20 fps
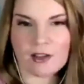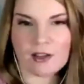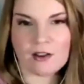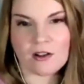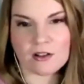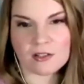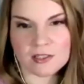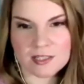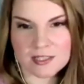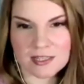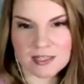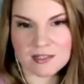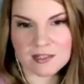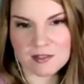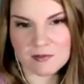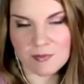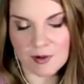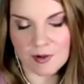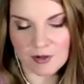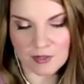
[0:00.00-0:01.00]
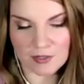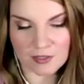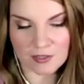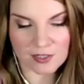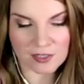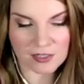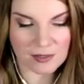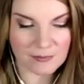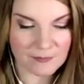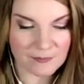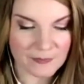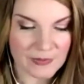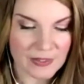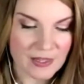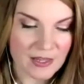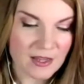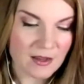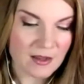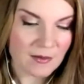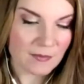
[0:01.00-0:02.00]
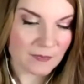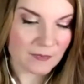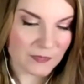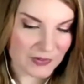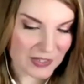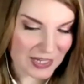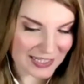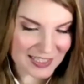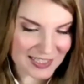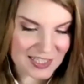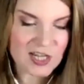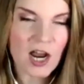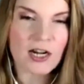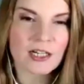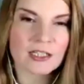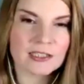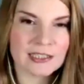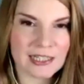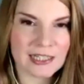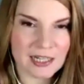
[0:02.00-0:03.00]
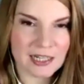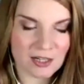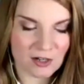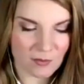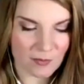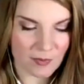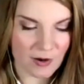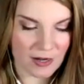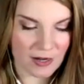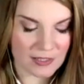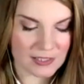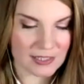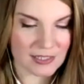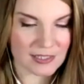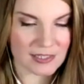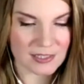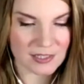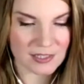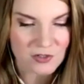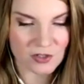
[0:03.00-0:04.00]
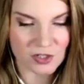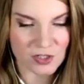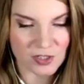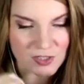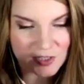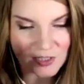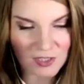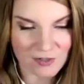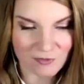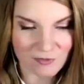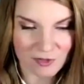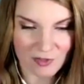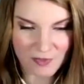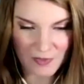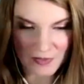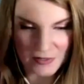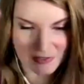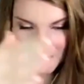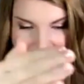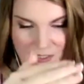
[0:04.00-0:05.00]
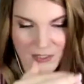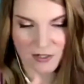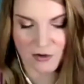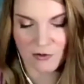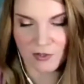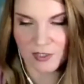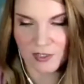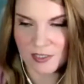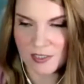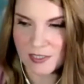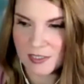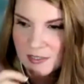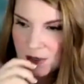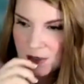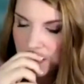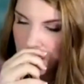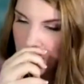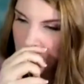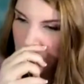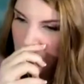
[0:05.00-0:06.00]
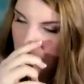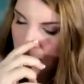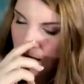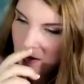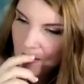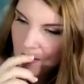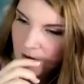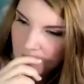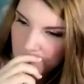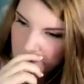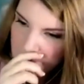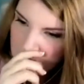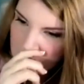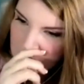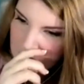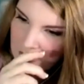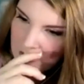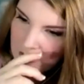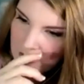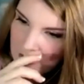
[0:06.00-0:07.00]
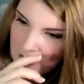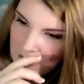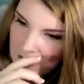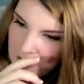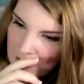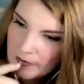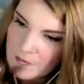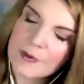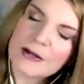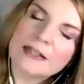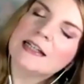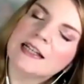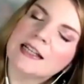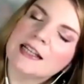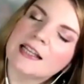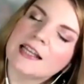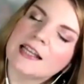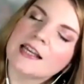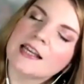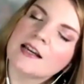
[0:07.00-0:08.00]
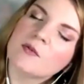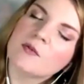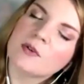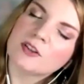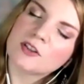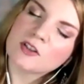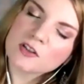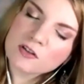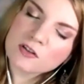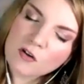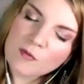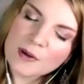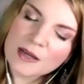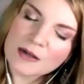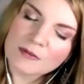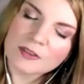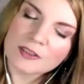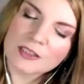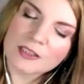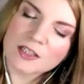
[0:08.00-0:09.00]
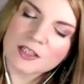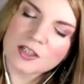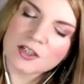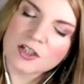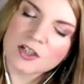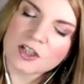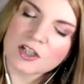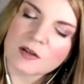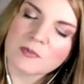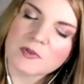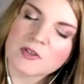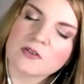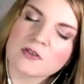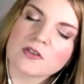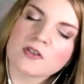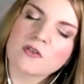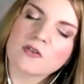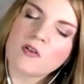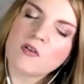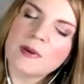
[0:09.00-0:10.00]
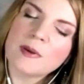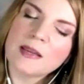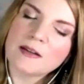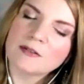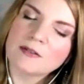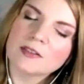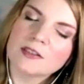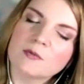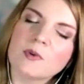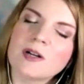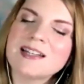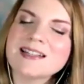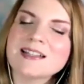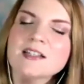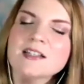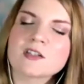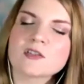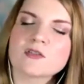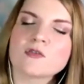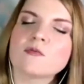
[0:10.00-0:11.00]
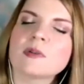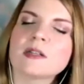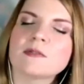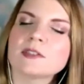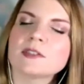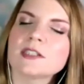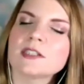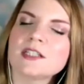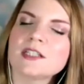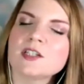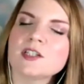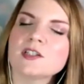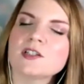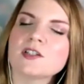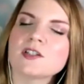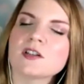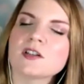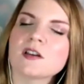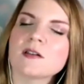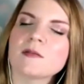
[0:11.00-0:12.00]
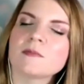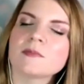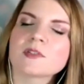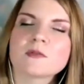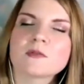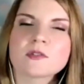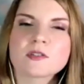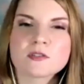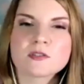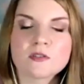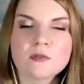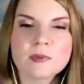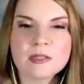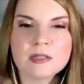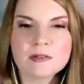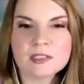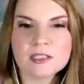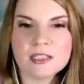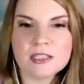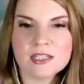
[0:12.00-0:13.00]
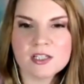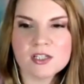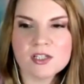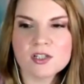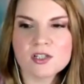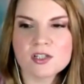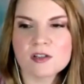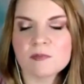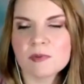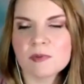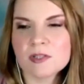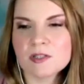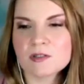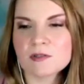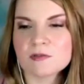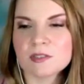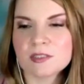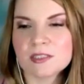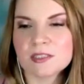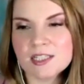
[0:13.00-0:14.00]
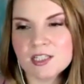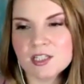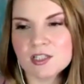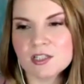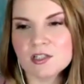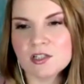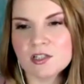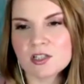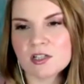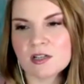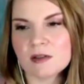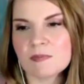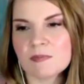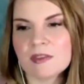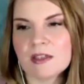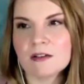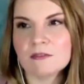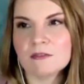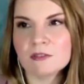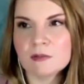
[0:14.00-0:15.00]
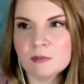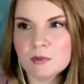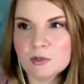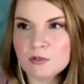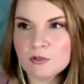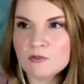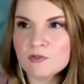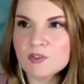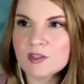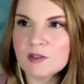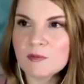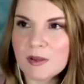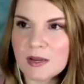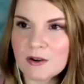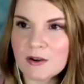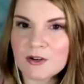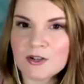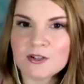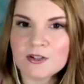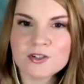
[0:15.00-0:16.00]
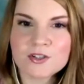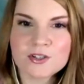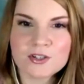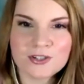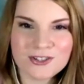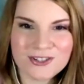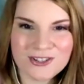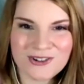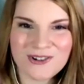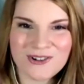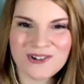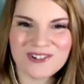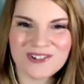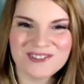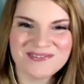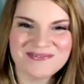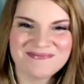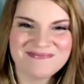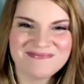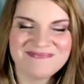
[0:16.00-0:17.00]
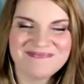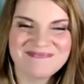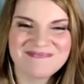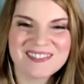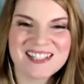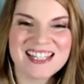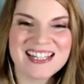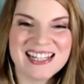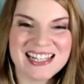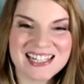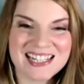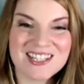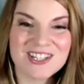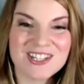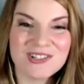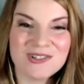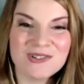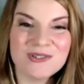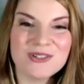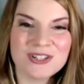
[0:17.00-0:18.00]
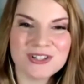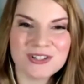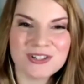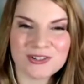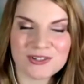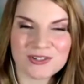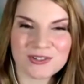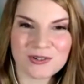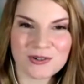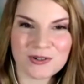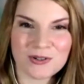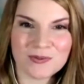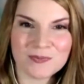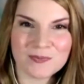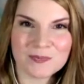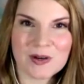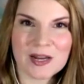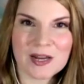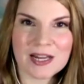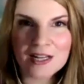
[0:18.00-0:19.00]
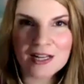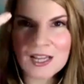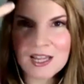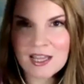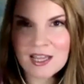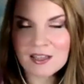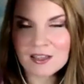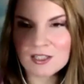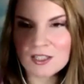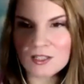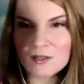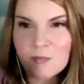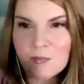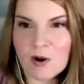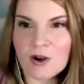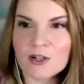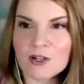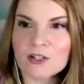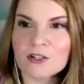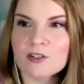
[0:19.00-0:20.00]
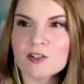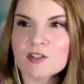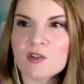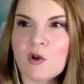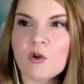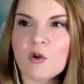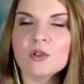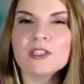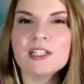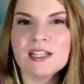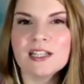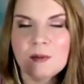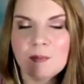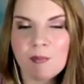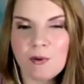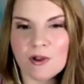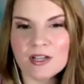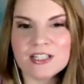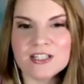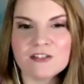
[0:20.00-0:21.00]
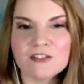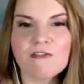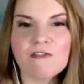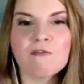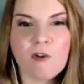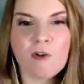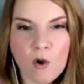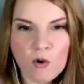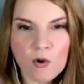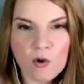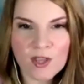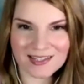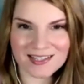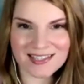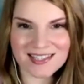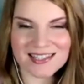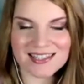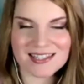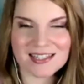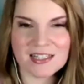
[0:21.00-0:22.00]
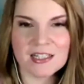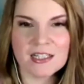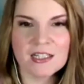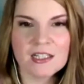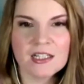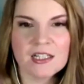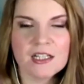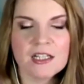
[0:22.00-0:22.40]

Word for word: what i call ascended partnership it's not a linear process these are just the different things i notice um, but with the soulmate relationship so soulmate what is a soulmate relationship so a soulmate relationship is a relationship that removes the barriers to your soul connects you to your soul, right? The partner is holding a point of focus